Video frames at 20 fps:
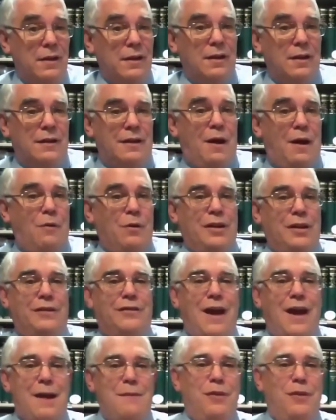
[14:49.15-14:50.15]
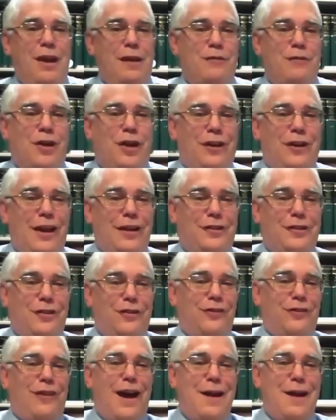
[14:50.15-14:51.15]
Now, when the Time Life
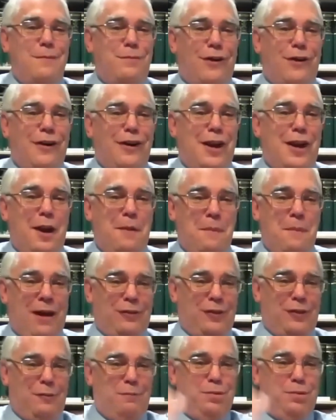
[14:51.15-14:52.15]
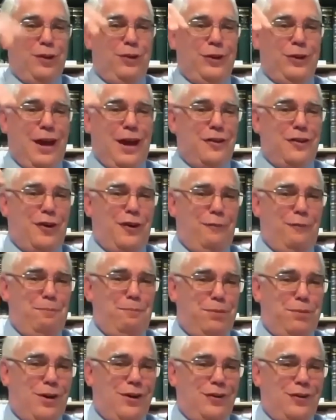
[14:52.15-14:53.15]
Collector's Library came out, the blue leather
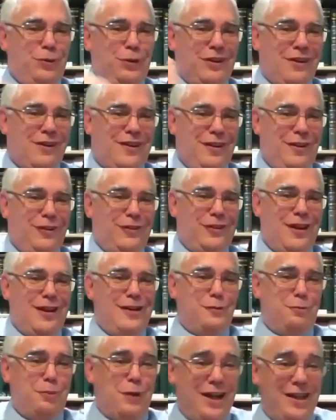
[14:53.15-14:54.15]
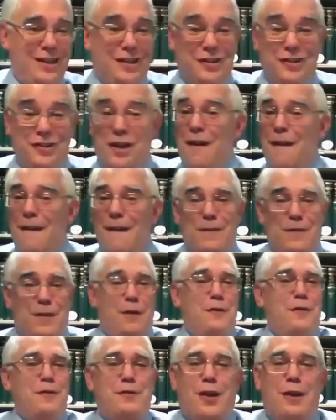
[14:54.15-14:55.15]
books with the gilt-edged pages,
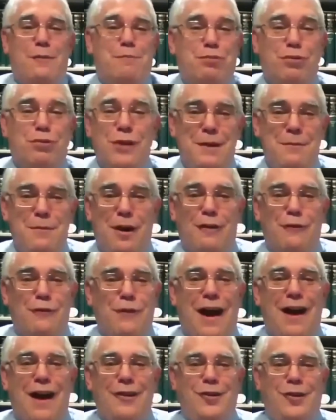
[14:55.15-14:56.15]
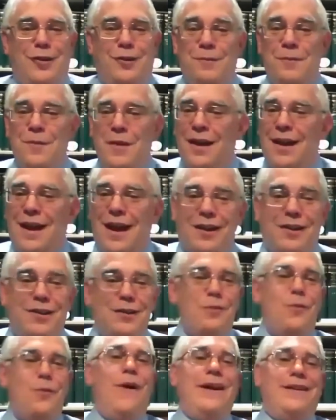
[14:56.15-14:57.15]
the premier volume,
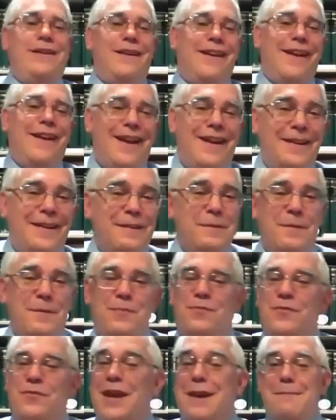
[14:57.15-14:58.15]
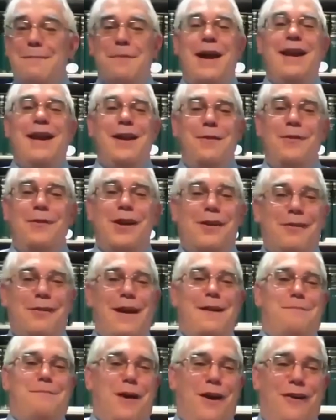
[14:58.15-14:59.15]
couldn't wait to get it, Campaigning with
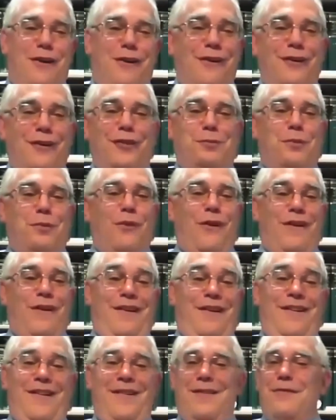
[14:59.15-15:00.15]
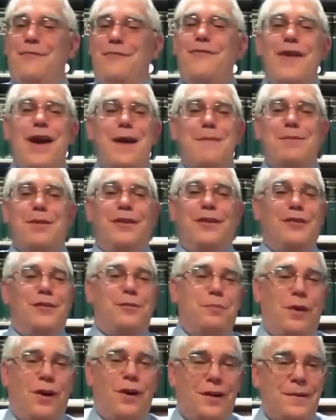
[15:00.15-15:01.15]
Grant by Horace Porter. Fabulous
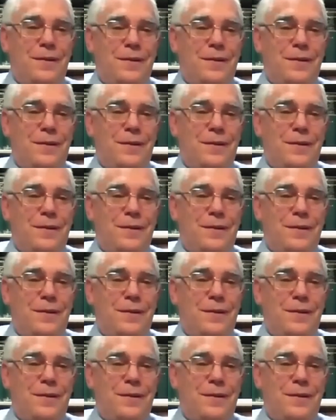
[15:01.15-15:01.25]
book.